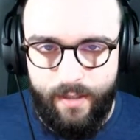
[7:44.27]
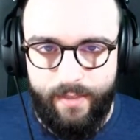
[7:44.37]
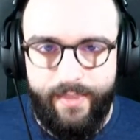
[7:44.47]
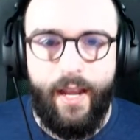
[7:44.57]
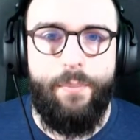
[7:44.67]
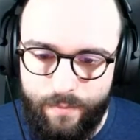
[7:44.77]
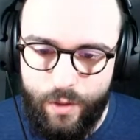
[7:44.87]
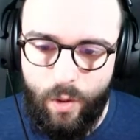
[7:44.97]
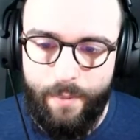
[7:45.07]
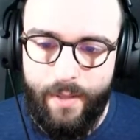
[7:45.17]
depth.
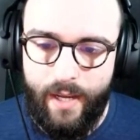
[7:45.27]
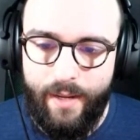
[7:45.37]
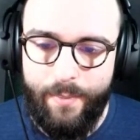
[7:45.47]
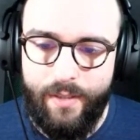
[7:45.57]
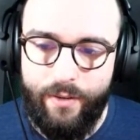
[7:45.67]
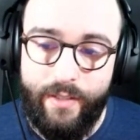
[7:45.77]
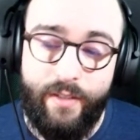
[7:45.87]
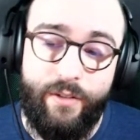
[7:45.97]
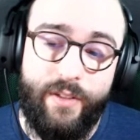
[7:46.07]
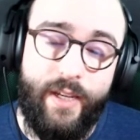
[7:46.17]
So I'm
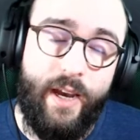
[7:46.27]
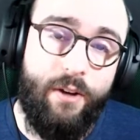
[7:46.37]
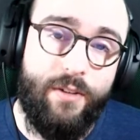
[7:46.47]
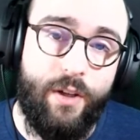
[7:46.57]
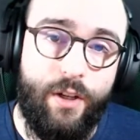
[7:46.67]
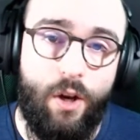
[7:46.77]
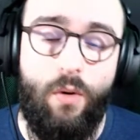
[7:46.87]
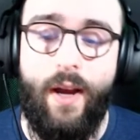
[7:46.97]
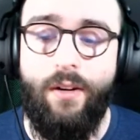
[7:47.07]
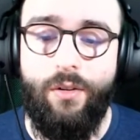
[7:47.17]
interested to see how it's going to
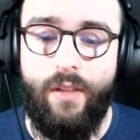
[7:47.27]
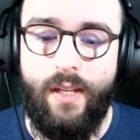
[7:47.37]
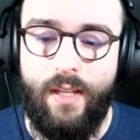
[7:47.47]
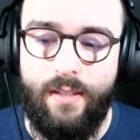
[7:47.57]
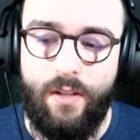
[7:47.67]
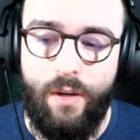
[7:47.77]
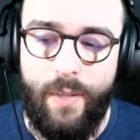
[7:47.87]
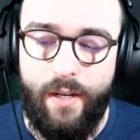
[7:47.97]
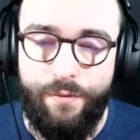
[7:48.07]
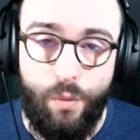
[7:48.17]
go. I don't think it's going to
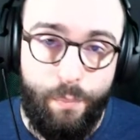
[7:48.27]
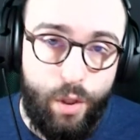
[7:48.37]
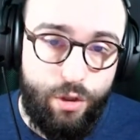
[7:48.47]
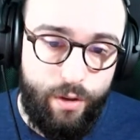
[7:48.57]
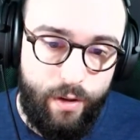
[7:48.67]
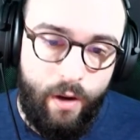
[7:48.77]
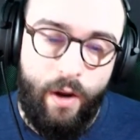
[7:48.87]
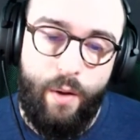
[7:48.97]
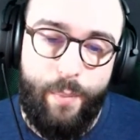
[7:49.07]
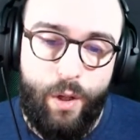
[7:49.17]
be enough to push her,
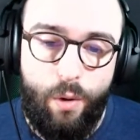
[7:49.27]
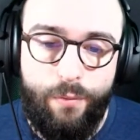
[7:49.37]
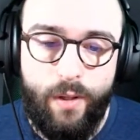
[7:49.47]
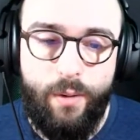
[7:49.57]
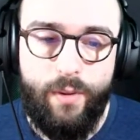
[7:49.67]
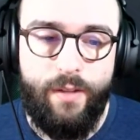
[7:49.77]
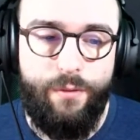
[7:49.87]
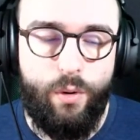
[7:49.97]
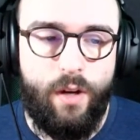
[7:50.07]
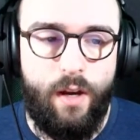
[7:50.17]
but hopefully with the
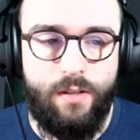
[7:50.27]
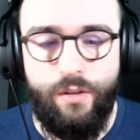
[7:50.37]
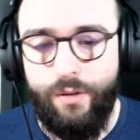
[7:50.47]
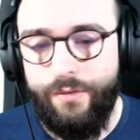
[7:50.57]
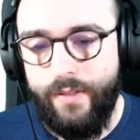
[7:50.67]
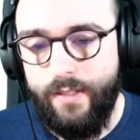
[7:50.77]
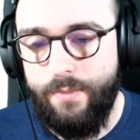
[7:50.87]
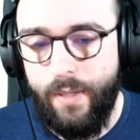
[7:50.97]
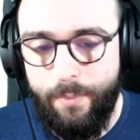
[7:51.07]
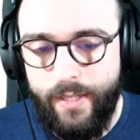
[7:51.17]
4 cost nerf
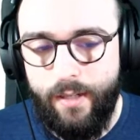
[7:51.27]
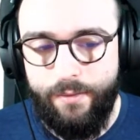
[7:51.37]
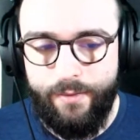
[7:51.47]
this might be enough.